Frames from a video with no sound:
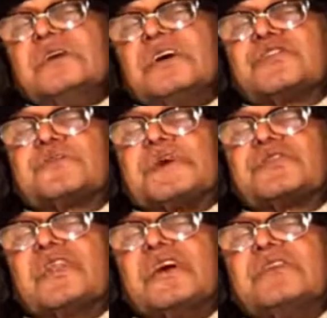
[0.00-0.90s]

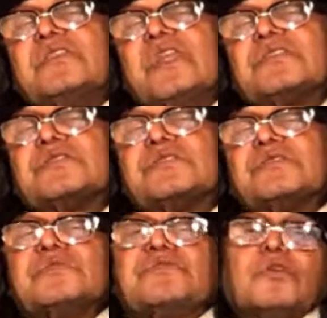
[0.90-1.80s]
especially in relation to
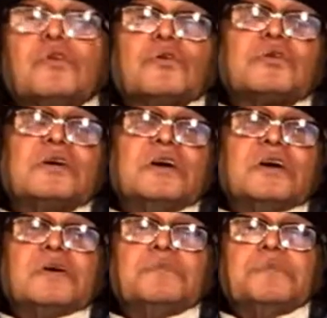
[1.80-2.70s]
the 4
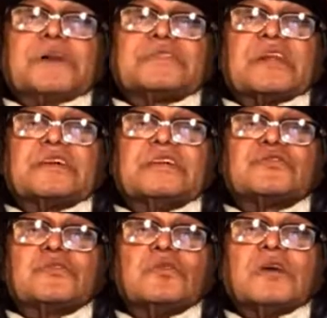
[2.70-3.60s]
Bethnal Green
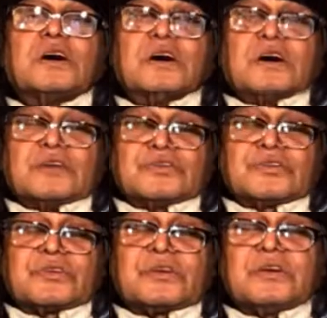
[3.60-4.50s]
school girls.